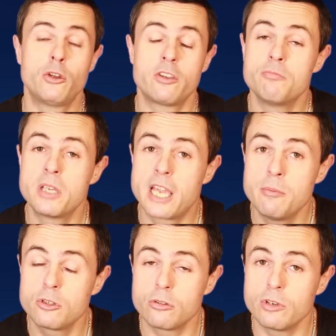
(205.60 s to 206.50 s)
not even be
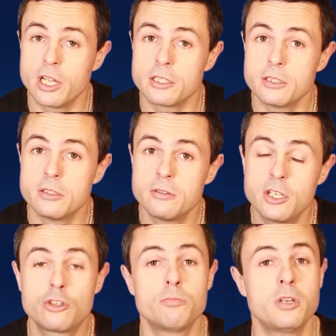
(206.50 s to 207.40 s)
chemical related.
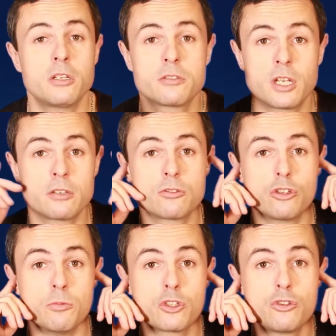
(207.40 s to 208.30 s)
It could be, say,
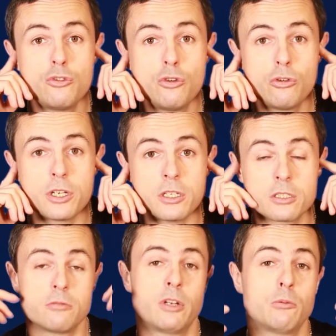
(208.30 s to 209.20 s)
too much
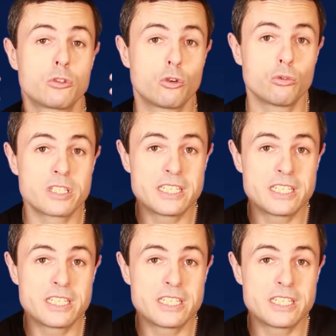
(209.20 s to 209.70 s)
noise. Well, that would cause